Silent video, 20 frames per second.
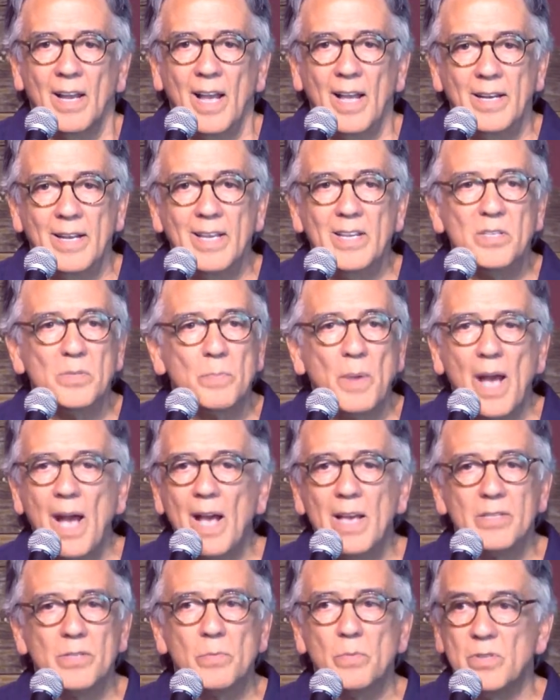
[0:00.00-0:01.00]
And his
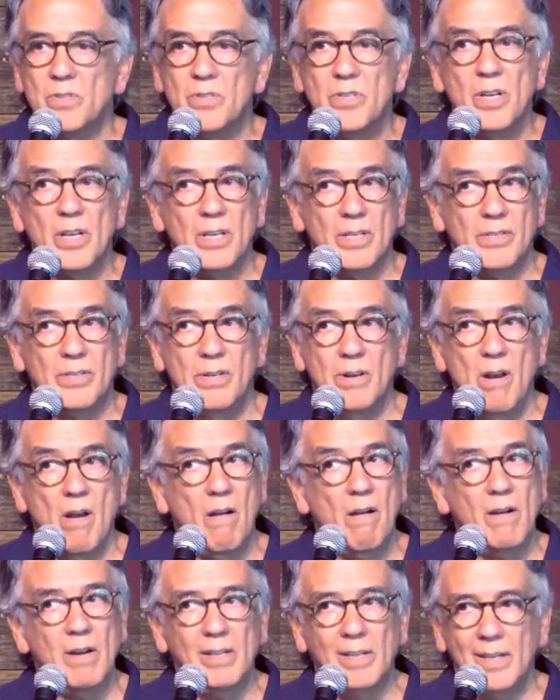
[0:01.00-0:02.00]
past was just
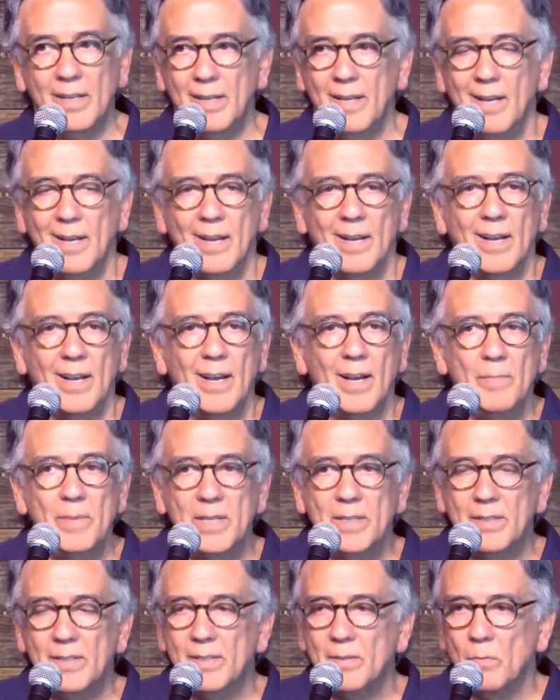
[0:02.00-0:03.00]
gnarly. I
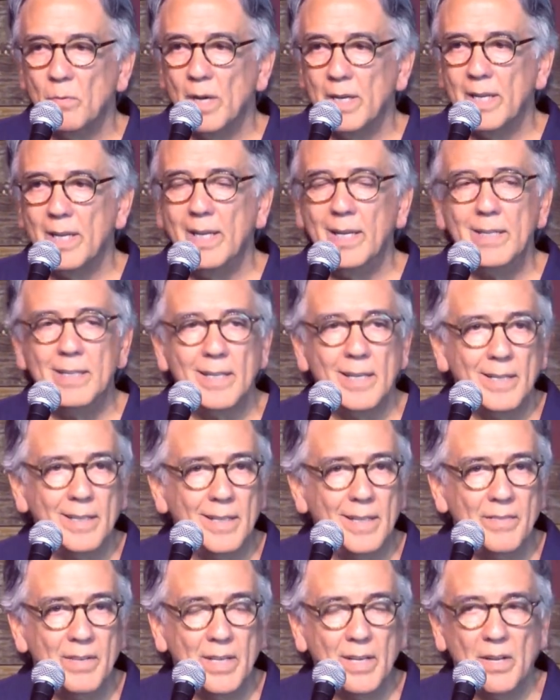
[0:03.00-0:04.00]
mean, what he
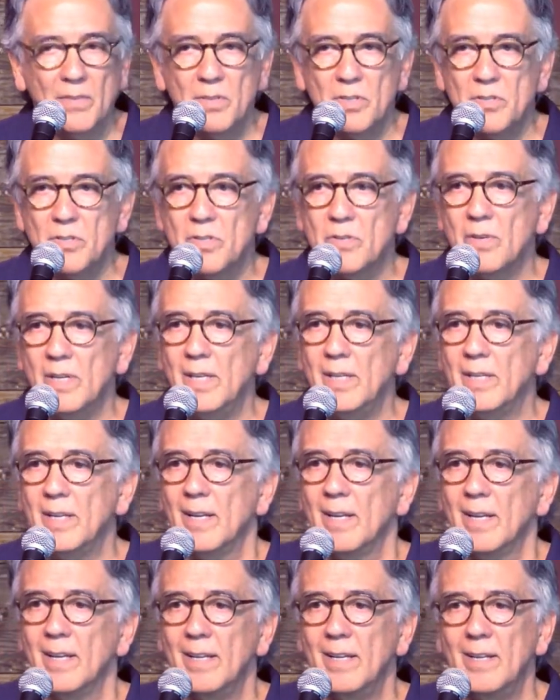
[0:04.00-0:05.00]
did living on the street,
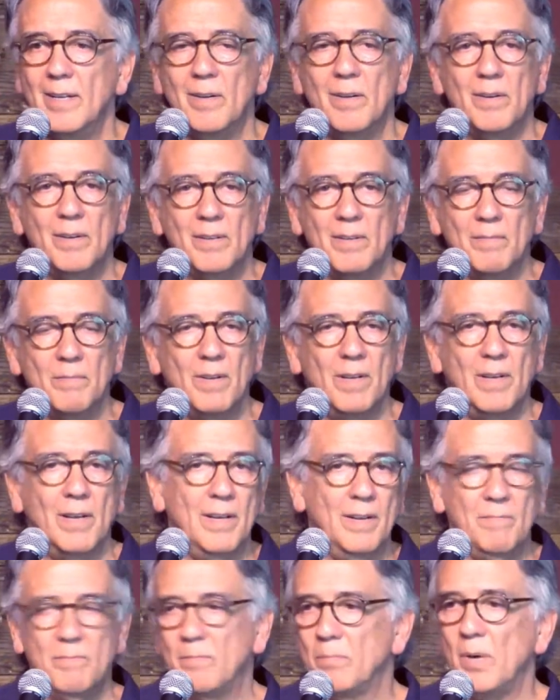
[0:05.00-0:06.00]

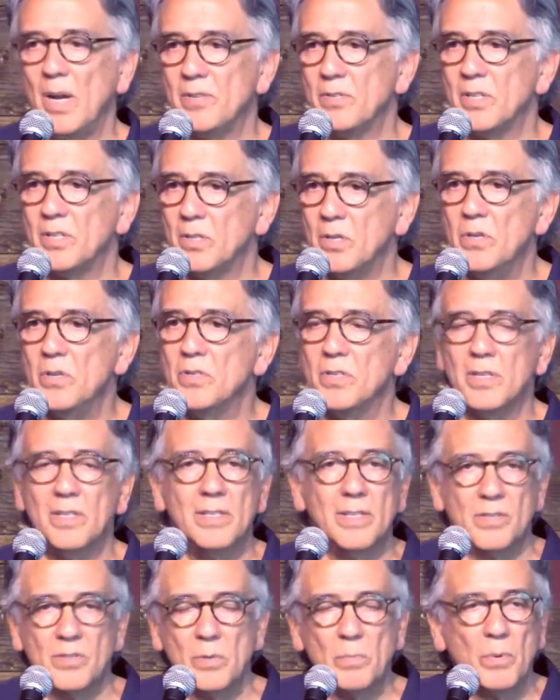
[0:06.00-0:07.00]

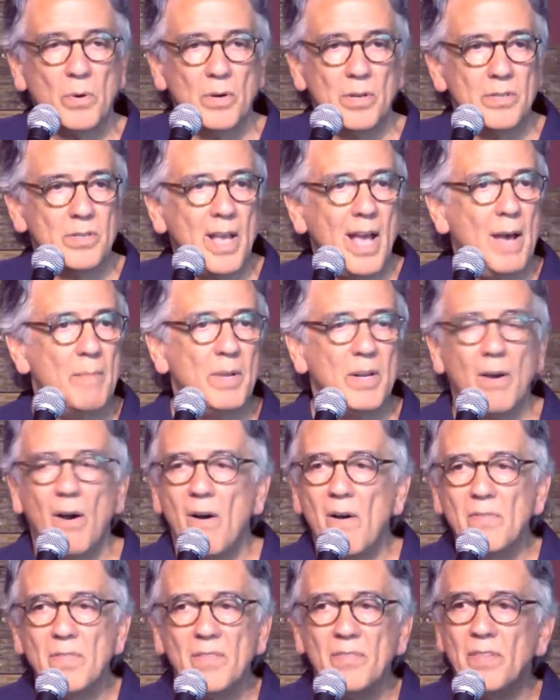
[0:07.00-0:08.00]
prostitution to support his habit,
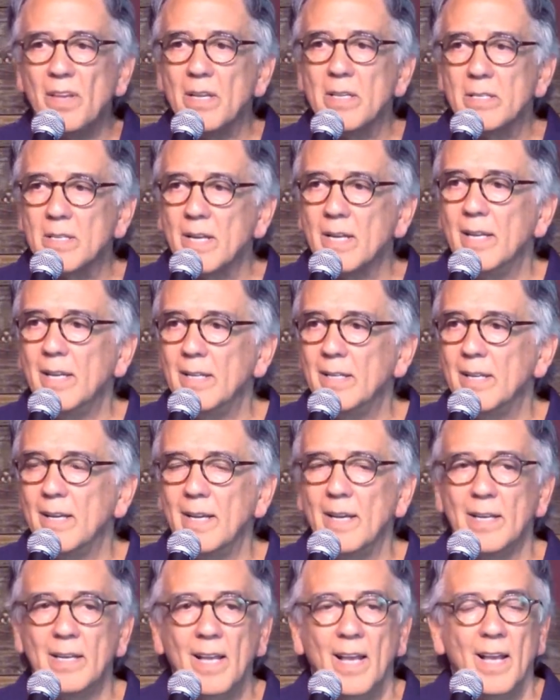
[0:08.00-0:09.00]
all the things that he
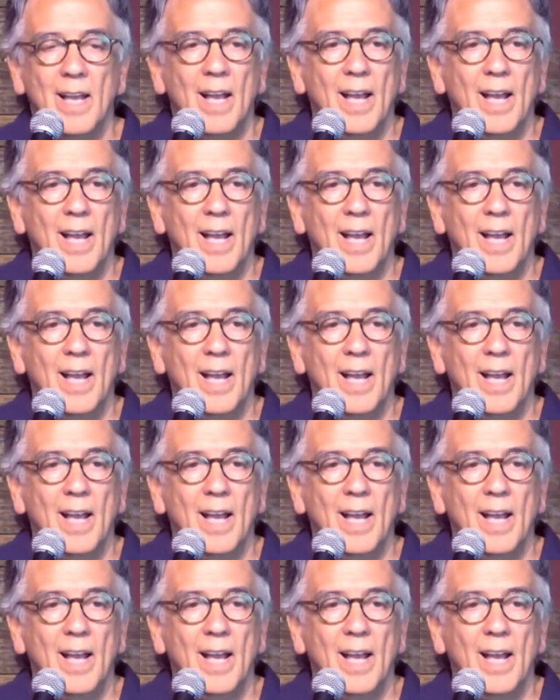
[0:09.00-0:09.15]
did,